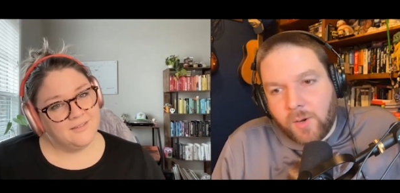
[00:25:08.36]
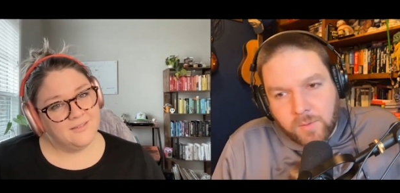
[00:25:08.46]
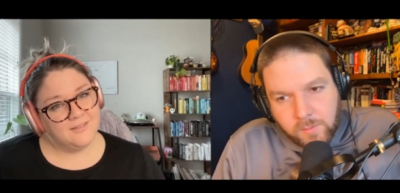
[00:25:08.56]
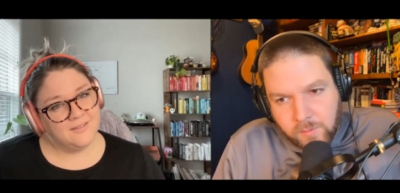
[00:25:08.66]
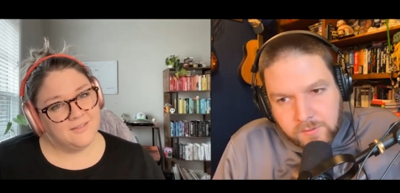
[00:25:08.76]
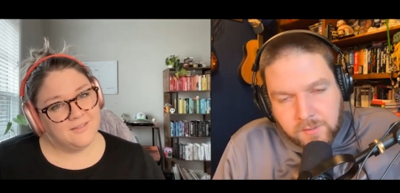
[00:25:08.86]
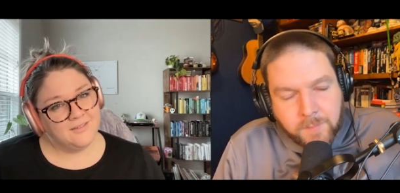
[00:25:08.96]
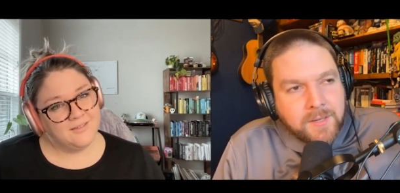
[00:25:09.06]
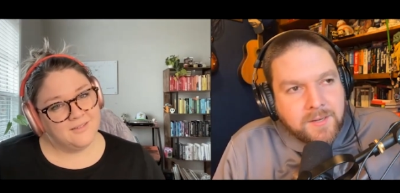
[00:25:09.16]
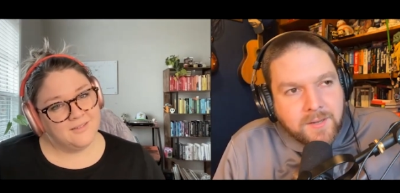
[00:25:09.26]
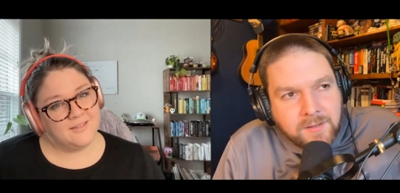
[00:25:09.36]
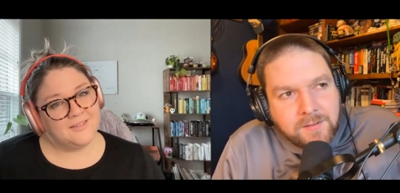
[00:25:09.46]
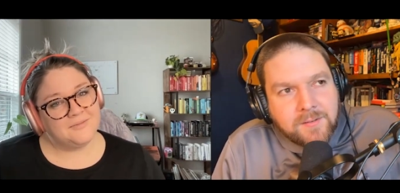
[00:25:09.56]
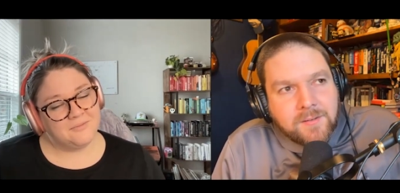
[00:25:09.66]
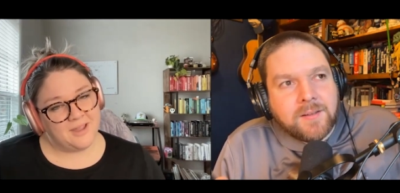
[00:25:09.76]
Speaker 1: know what we were. I mean, it,
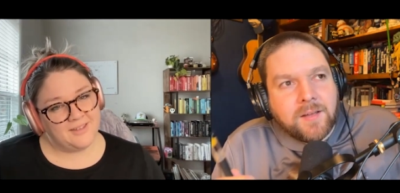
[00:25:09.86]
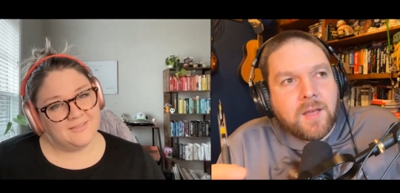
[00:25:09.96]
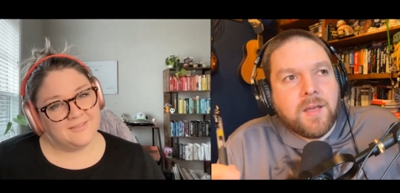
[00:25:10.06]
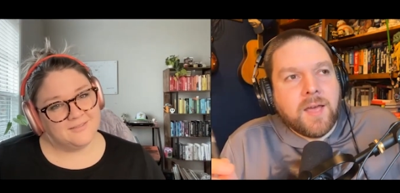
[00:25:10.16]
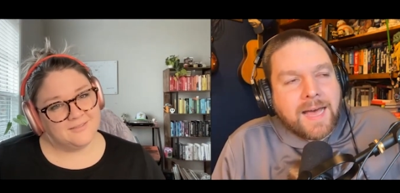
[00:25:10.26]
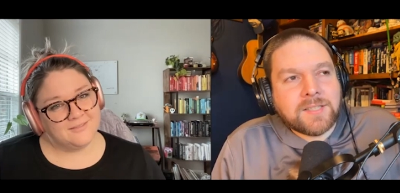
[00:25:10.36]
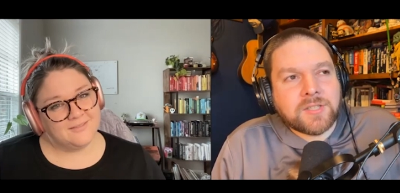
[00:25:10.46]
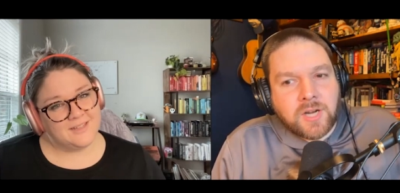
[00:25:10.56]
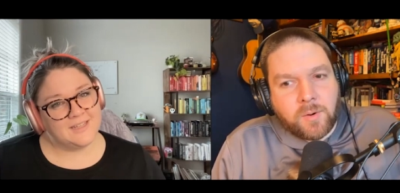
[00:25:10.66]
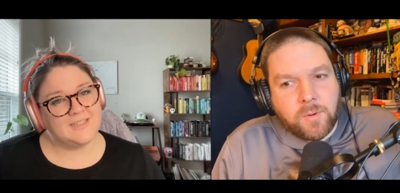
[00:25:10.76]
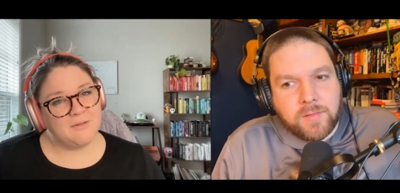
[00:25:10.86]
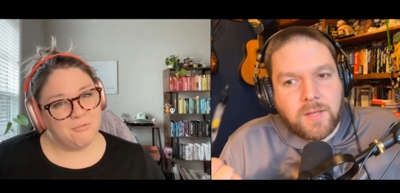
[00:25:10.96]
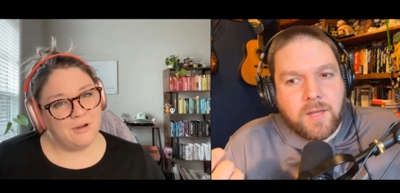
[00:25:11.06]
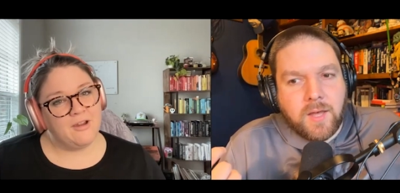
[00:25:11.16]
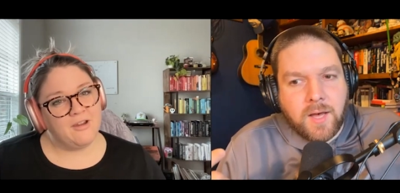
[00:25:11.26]
right. Ask Chuck.
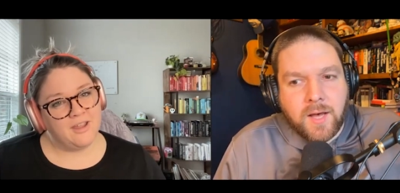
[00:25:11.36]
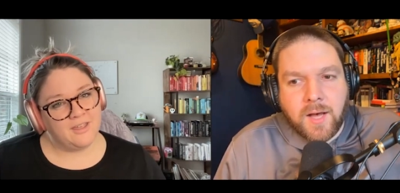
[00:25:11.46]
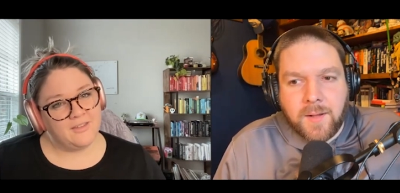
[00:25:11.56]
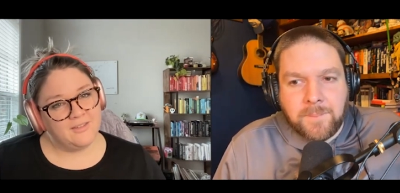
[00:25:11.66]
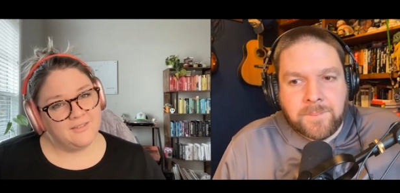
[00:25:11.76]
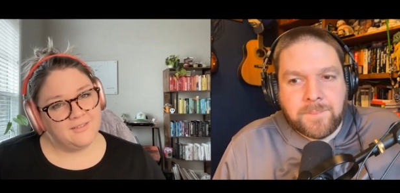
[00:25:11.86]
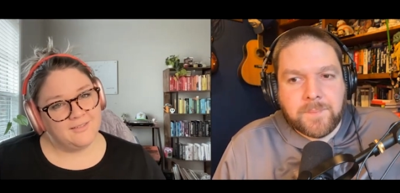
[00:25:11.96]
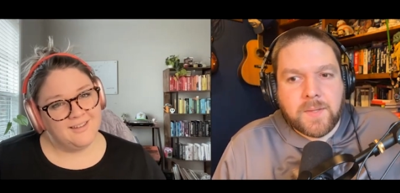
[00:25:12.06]
Contemporary. Um,